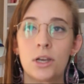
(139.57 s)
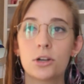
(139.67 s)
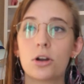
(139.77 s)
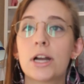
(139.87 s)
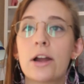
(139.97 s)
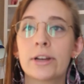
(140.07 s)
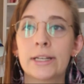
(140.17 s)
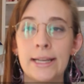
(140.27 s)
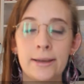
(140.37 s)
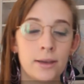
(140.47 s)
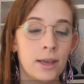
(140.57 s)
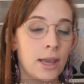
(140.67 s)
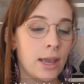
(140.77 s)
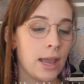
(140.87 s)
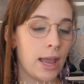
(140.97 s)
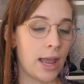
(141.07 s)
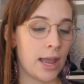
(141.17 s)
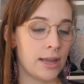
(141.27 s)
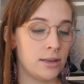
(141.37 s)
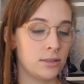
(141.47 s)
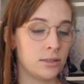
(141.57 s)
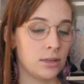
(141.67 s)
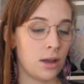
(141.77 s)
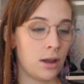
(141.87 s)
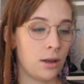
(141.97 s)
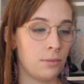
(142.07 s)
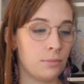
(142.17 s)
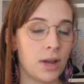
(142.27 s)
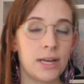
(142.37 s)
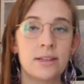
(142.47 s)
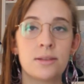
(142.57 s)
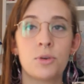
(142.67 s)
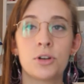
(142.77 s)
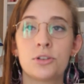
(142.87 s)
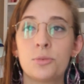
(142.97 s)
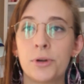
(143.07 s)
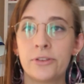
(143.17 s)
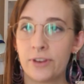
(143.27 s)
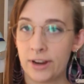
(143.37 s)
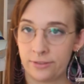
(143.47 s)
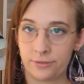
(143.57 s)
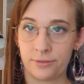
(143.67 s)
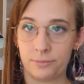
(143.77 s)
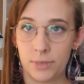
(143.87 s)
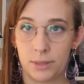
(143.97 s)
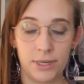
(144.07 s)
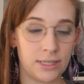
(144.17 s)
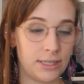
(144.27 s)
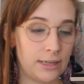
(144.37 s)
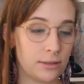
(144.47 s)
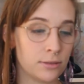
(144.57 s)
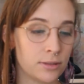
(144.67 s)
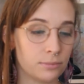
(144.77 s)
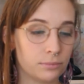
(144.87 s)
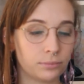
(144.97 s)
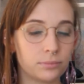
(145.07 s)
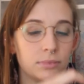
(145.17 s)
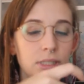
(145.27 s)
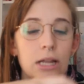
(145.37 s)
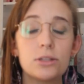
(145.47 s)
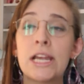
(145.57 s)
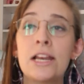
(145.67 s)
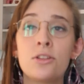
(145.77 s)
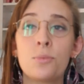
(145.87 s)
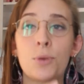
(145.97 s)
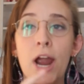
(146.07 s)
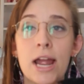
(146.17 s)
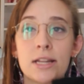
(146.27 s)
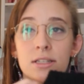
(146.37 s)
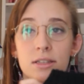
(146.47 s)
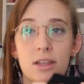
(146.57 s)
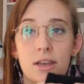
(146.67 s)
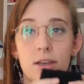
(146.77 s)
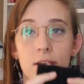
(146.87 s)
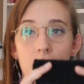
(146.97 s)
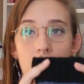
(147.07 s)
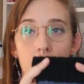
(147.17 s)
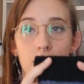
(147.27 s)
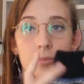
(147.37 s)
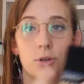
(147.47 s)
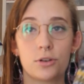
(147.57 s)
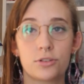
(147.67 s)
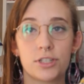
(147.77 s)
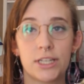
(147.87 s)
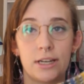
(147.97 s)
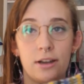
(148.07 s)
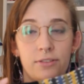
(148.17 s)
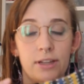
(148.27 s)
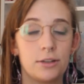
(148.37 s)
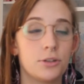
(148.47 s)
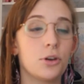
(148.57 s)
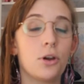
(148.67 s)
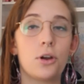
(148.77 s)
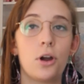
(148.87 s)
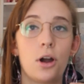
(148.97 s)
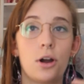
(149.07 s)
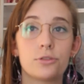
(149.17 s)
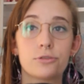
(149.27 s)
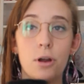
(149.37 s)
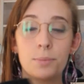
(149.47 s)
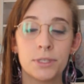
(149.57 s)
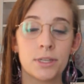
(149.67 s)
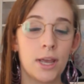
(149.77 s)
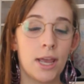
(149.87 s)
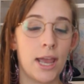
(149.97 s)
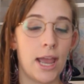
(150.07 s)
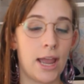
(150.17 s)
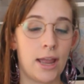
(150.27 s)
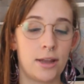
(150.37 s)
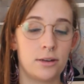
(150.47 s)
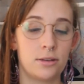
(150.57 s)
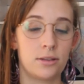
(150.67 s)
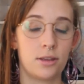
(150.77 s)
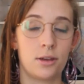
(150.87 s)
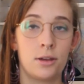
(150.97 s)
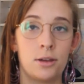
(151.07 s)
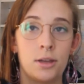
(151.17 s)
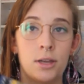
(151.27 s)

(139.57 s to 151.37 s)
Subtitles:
concurrently, and I knit them on 2.5mm needles. I'll tell you the brands. The contrasting cuff, heel and toe are Drops, and the